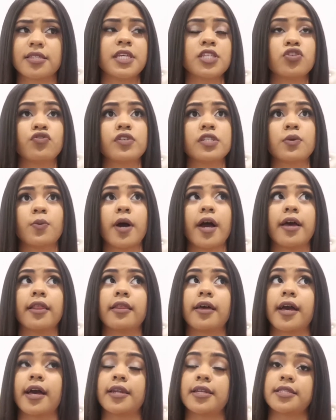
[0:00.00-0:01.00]
He's the reason why
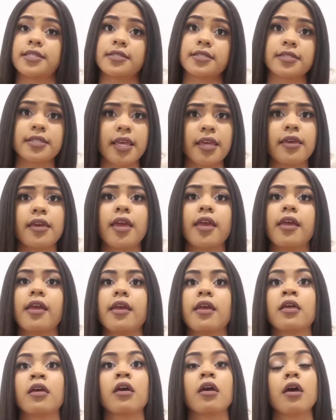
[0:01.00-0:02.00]
I got into
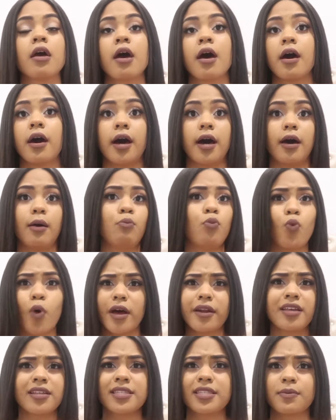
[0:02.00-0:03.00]
singing,
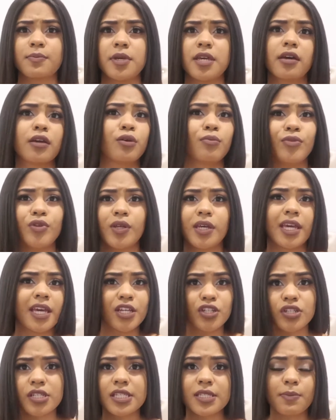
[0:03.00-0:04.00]
wanting to be a
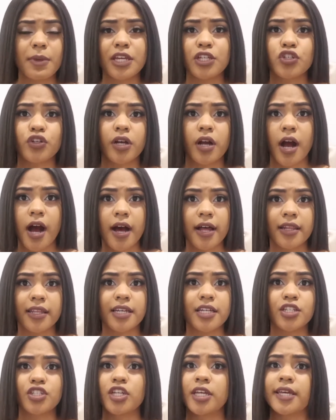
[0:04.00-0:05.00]
communications major in
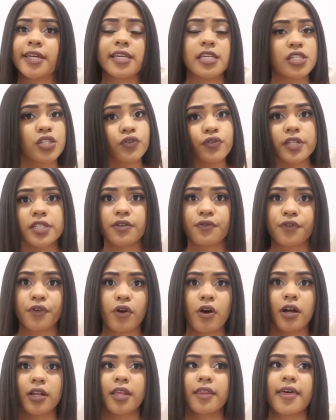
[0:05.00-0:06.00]
college. He's the reason
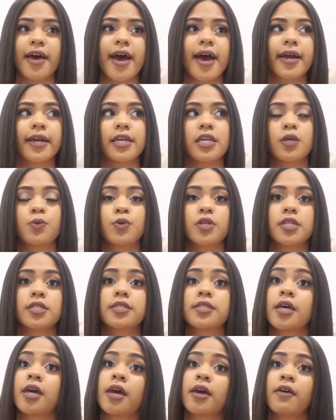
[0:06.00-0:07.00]
for all of that. He
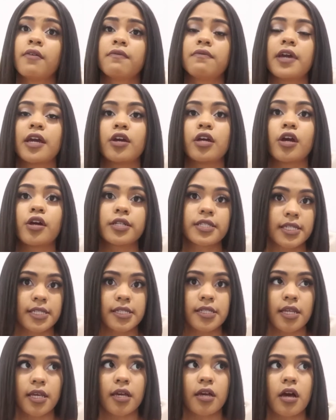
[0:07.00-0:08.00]
was very
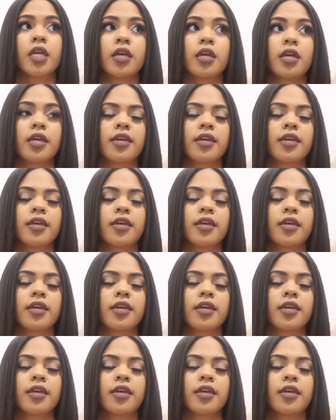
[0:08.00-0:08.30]
artistic.